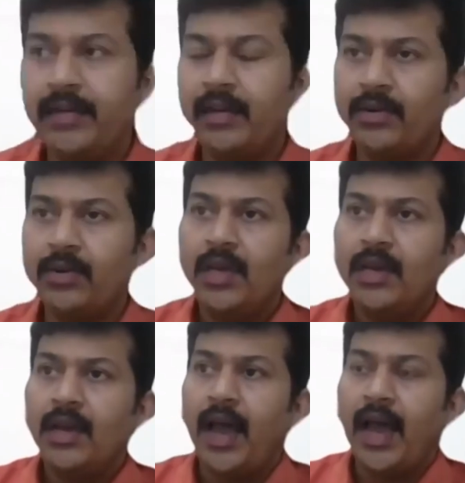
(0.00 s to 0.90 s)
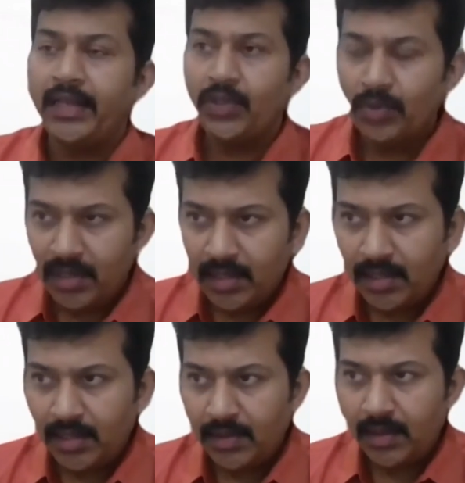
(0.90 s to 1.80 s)
tell you, as soon
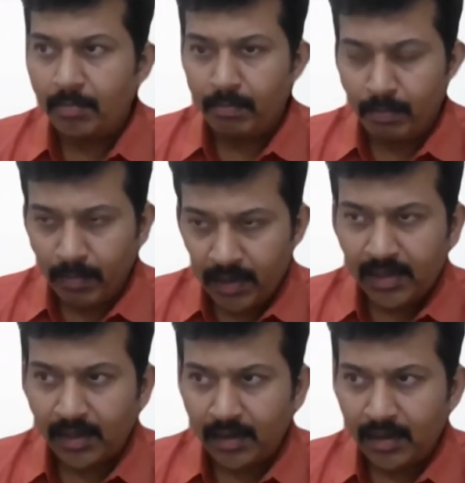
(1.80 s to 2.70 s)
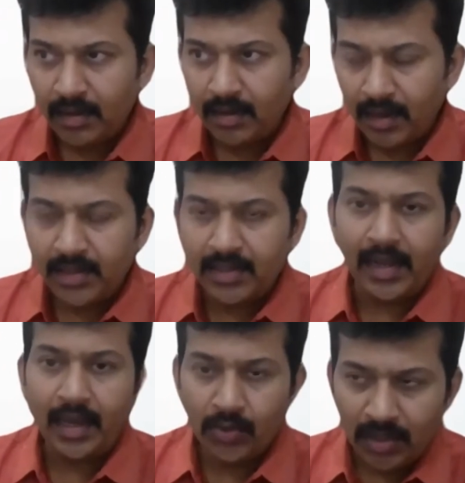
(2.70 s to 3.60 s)
as a person, that is,
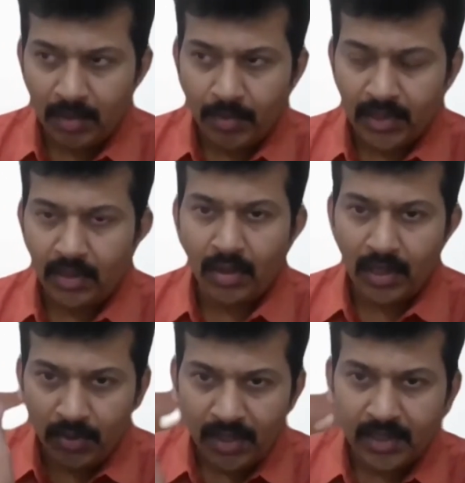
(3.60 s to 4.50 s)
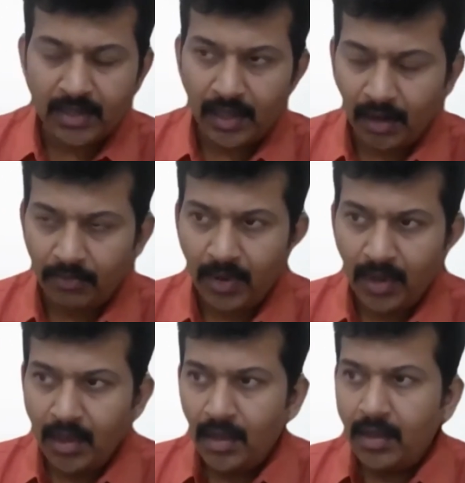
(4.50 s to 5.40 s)
as soon as a person or as soon as a self,
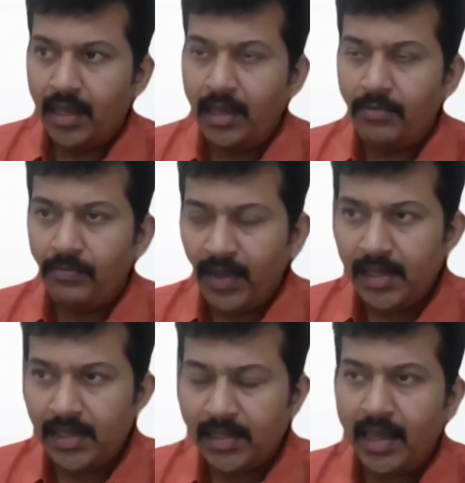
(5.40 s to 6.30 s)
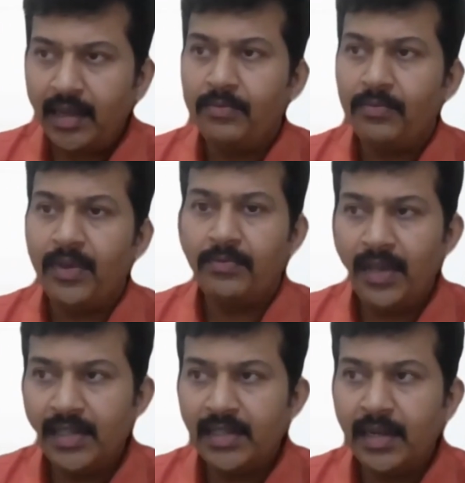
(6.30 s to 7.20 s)
he feels, and if he
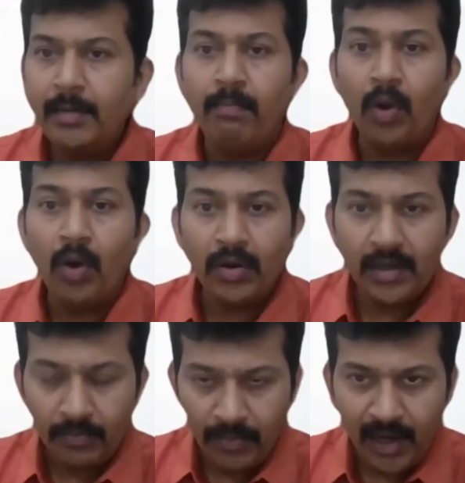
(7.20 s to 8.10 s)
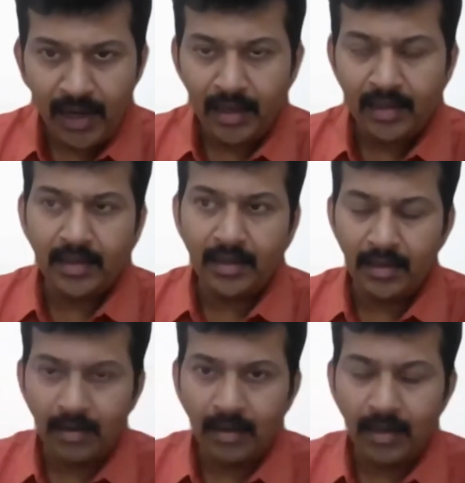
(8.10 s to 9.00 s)
feels any blocked feeling in the
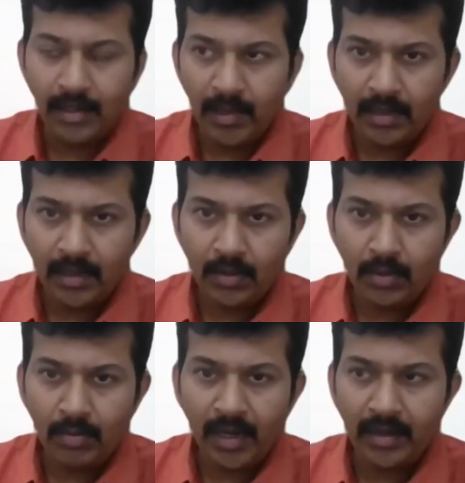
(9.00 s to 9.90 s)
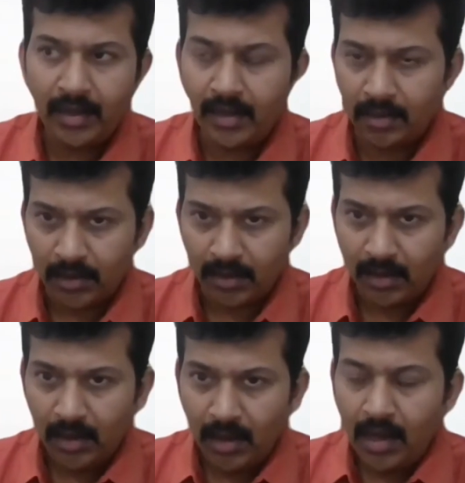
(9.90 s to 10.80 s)
ear, it is better to meet a ENT surgeon.
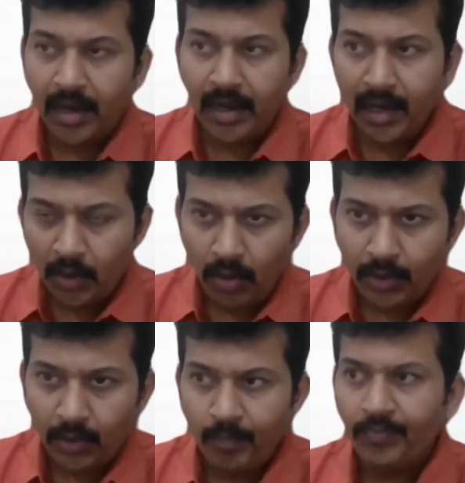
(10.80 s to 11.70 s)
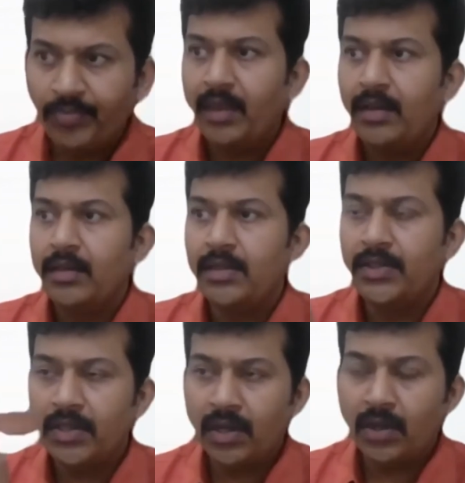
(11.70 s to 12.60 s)
Again, I told you,
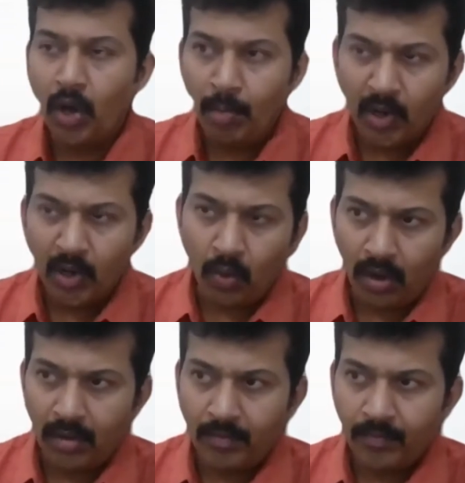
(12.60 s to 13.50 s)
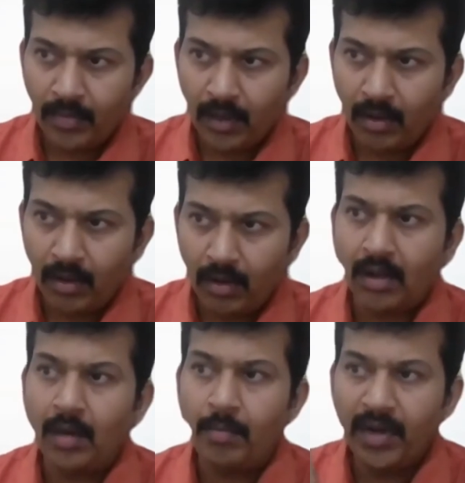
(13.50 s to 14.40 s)
just a common cold
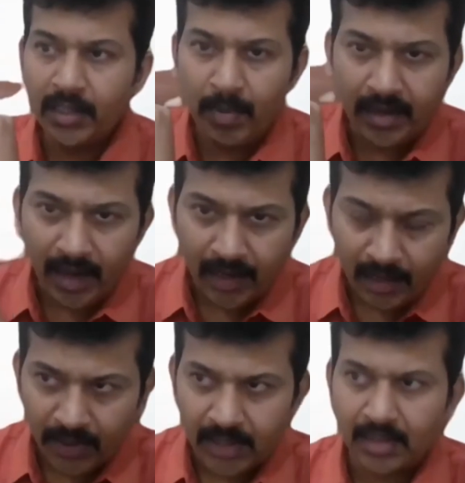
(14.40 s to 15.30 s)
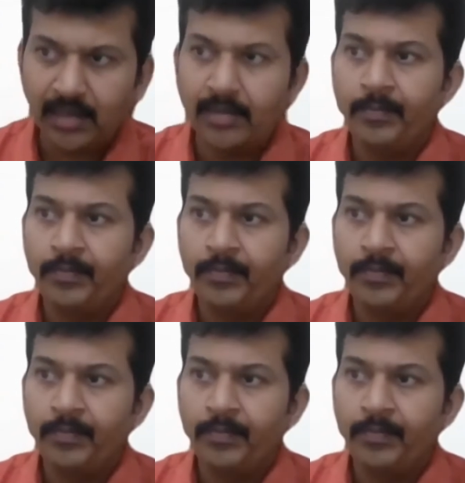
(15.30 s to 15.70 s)
or an upper respiratory tract infection